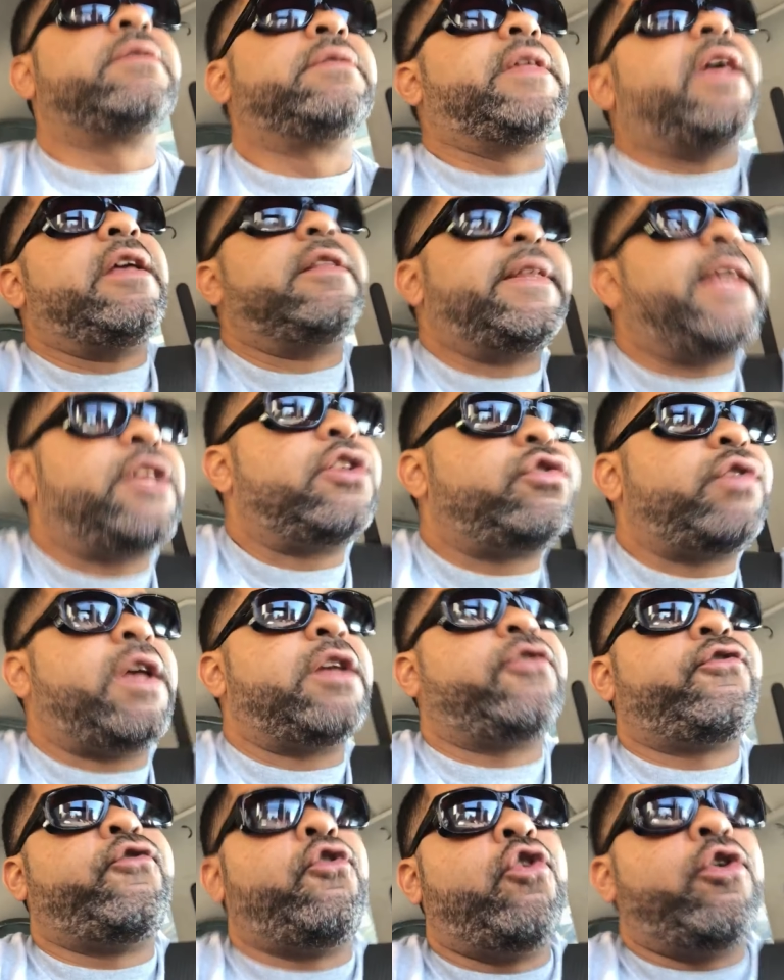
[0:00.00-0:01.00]
they
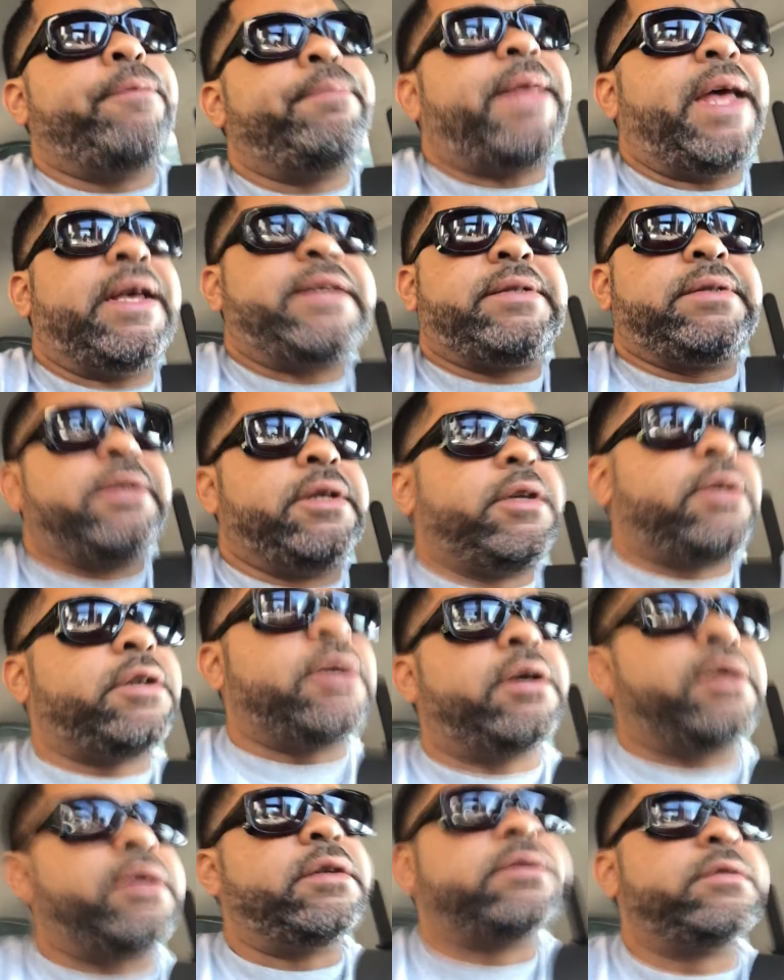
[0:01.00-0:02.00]
transformed that
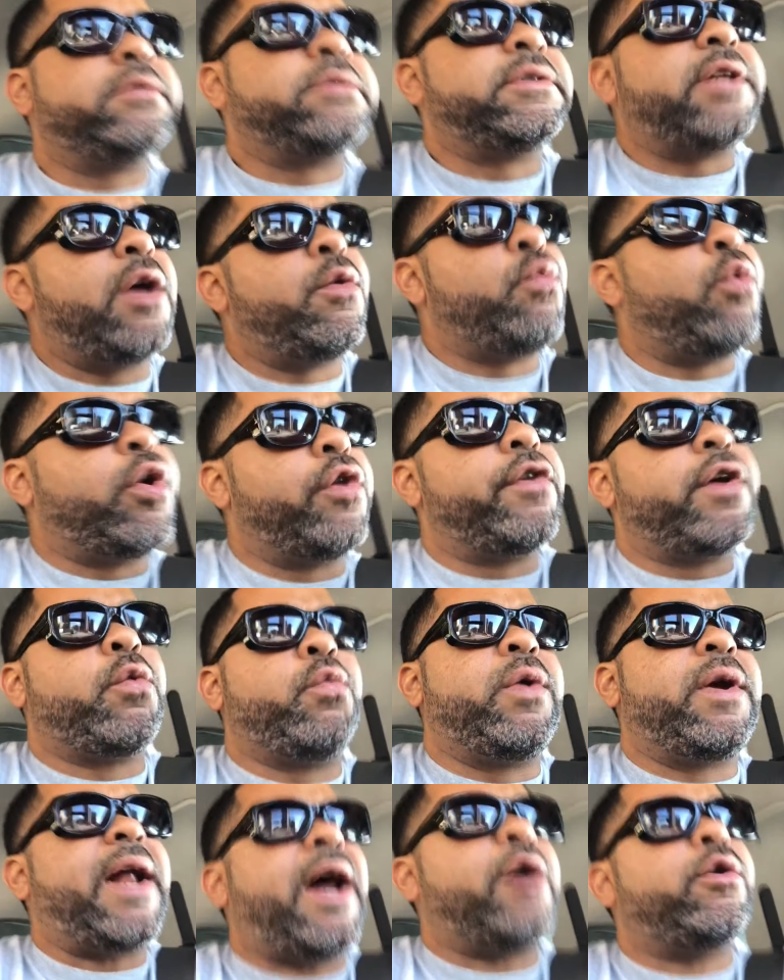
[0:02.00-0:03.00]
sneaker. They wore it
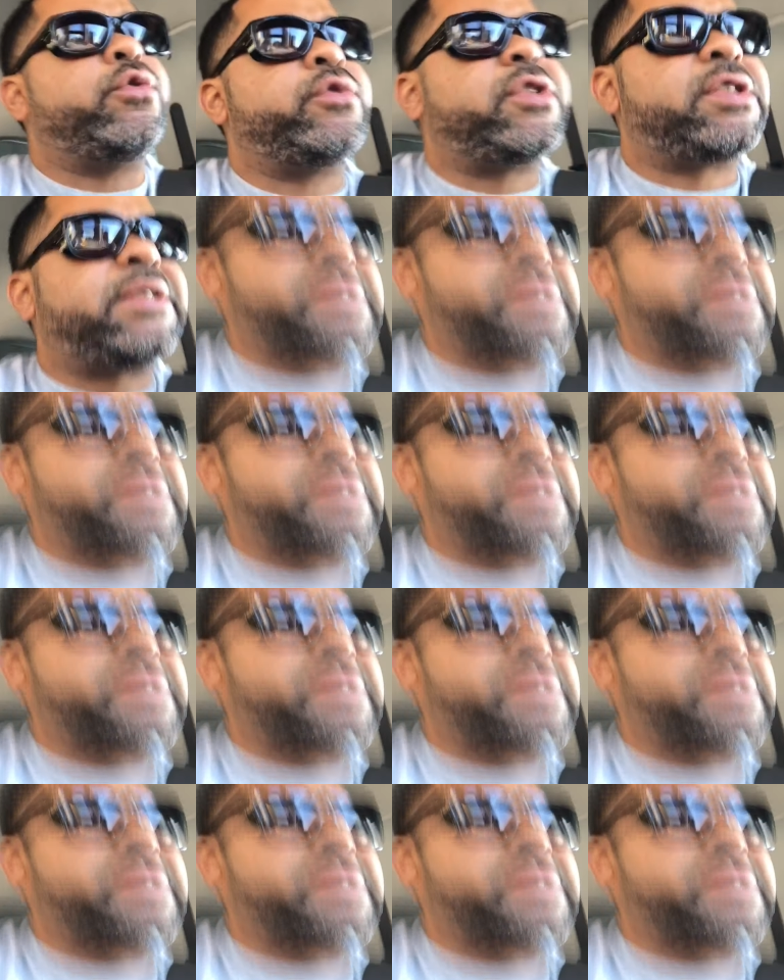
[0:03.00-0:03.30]
without